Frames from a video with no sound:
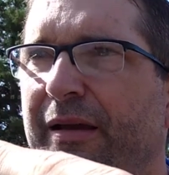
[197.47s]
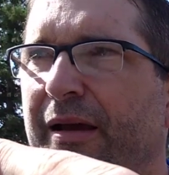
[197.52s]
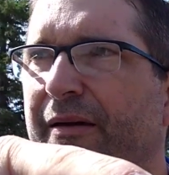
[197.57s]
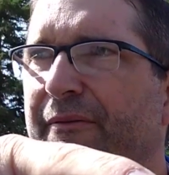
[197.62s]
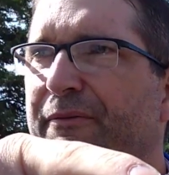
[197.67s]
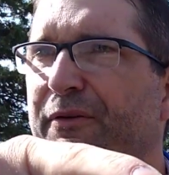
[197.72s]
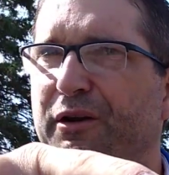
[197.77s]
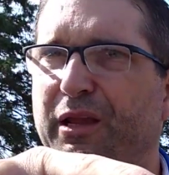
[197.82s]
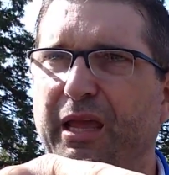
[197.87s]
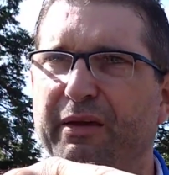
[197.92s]

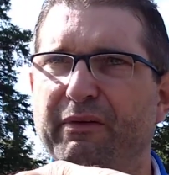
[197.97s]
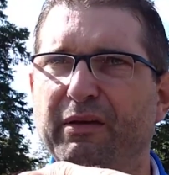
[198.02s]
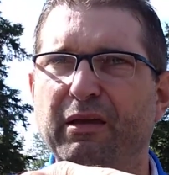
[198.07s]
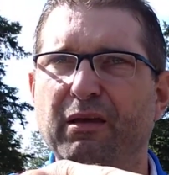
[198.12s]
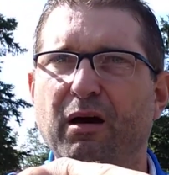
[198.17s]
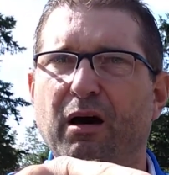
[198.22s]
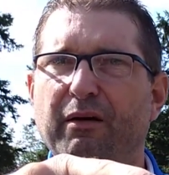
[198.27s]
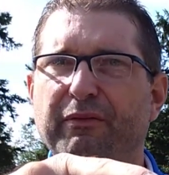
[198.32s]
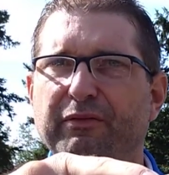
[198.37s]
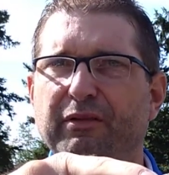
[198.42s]
forgiving
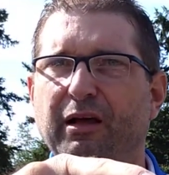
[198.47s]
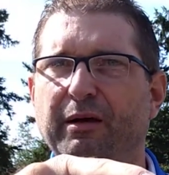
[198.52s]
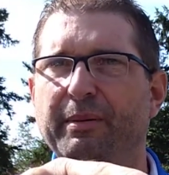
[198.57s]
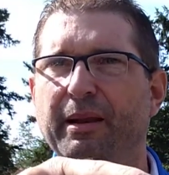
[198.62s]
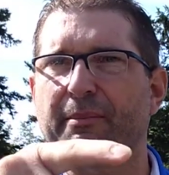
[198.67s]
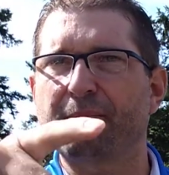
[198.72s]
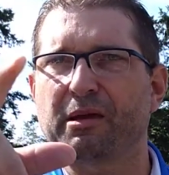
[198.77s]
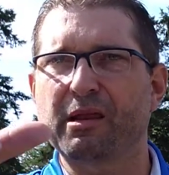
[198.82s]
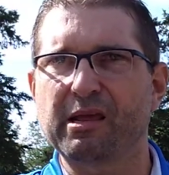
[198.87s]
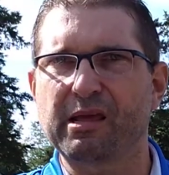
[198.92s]
golf club,
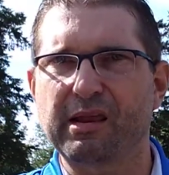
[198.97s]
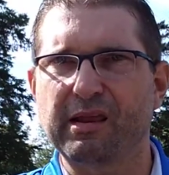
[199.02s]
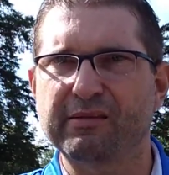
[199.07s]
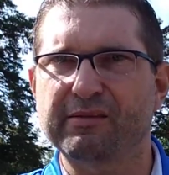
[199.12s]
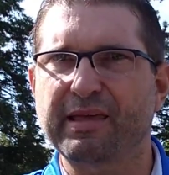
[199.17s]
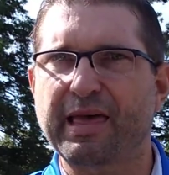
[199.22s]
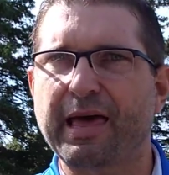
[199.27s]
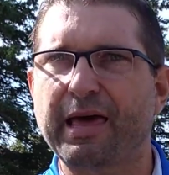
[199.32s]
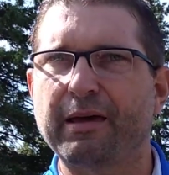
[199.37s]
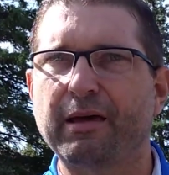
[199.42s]
and I'm going to get
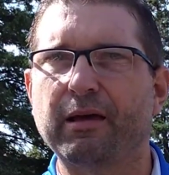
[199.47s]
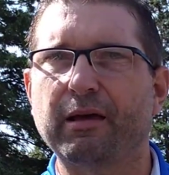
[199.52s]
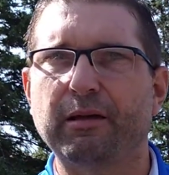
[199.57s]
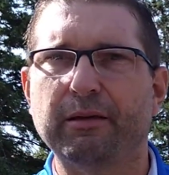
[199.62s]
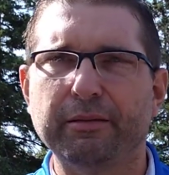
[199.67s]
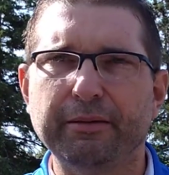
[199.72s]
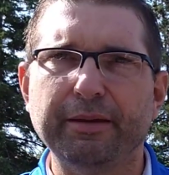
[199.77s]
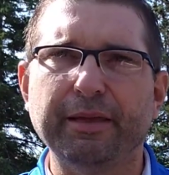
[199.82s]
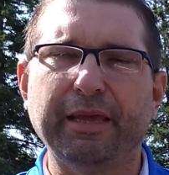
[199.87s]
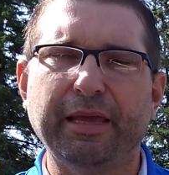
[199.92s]
into that
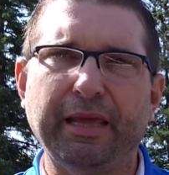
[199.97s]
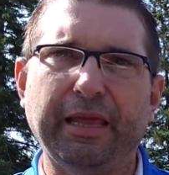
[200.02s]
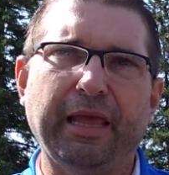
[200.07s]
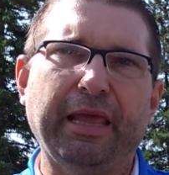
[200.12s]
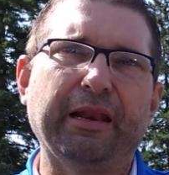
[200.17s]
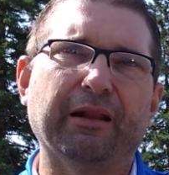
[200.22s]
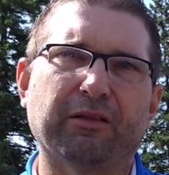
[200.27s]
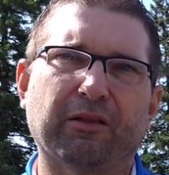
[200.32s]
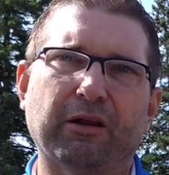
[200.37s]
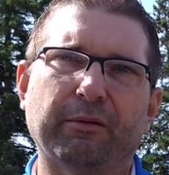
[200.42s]

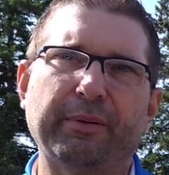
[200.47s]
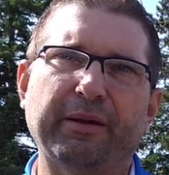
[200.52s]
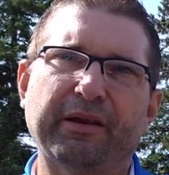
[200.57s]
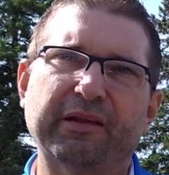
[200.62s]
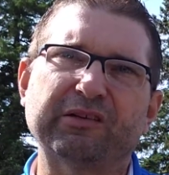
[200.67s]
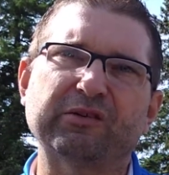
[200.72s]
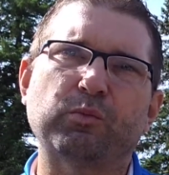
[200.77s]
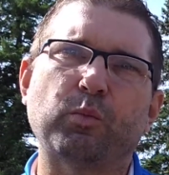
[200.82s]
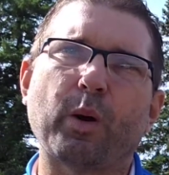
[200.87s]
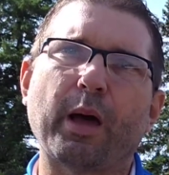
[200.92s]
in a little bit
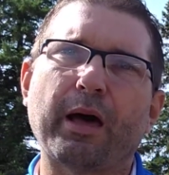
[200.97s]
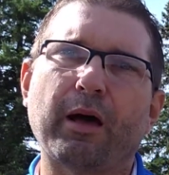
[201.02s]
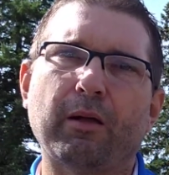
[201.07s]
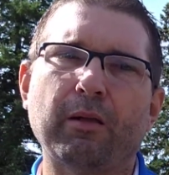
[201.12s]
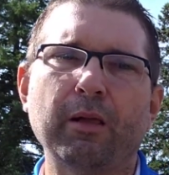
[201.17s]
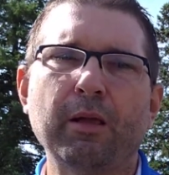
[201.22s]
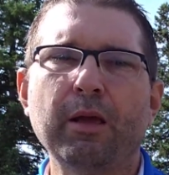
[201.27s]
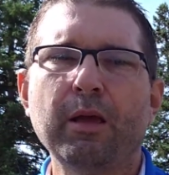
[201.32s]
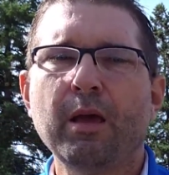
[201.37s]
as well.